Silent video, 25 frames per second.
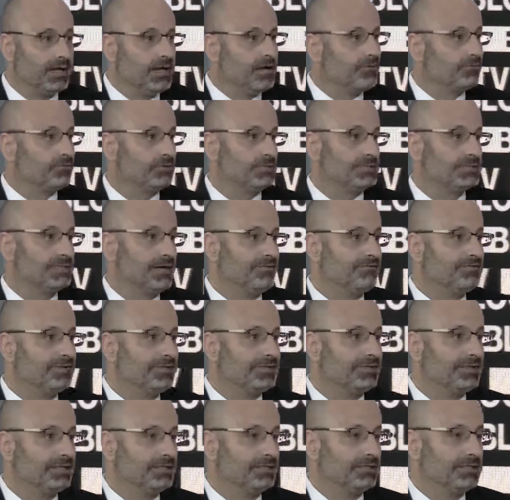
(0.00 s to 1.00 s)
for
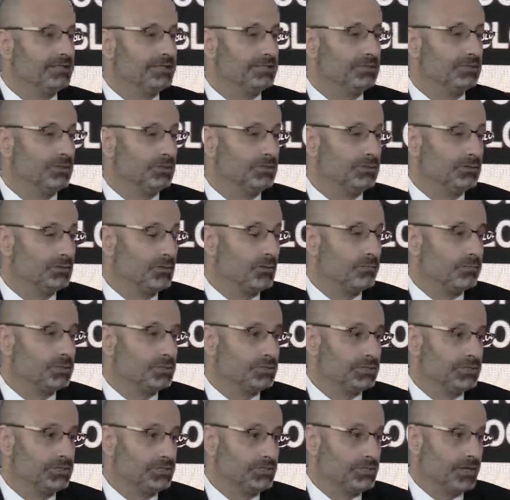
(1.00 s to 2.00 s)
something that is not in your
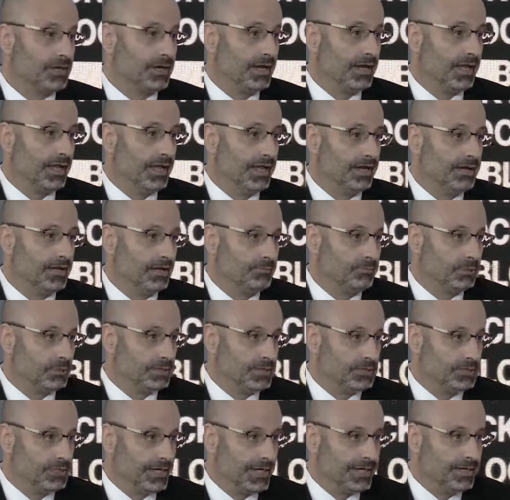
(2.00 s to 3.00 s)

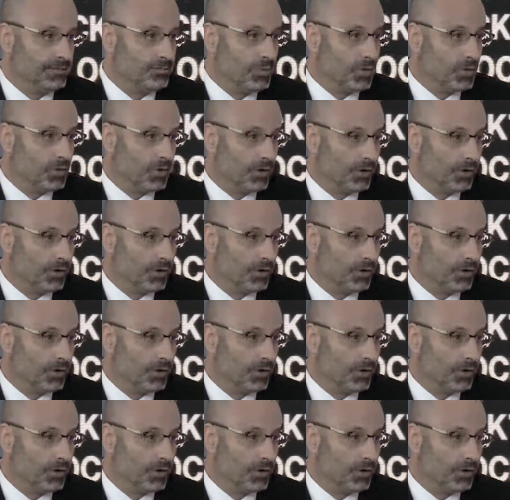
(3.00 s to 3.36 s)
possession anymore.